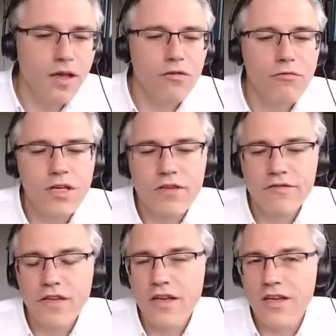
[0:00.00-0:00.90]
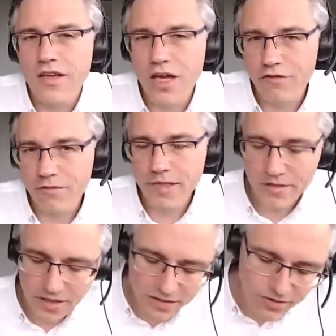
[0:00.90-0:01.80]
with
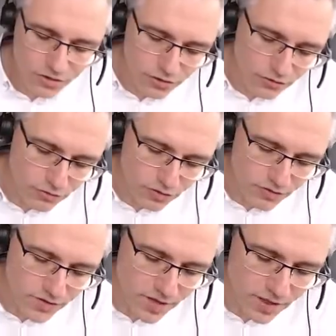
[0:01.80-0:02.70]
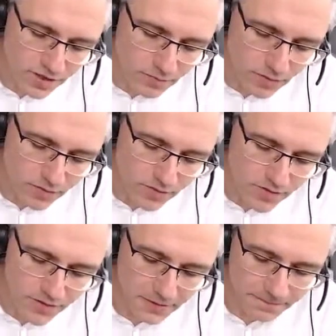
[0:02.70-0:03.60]
government institutions and
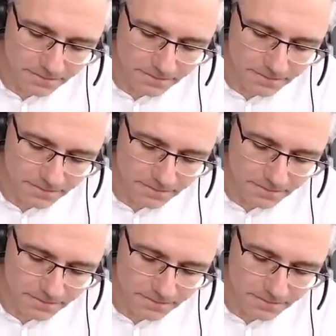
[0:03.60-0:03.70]
policy.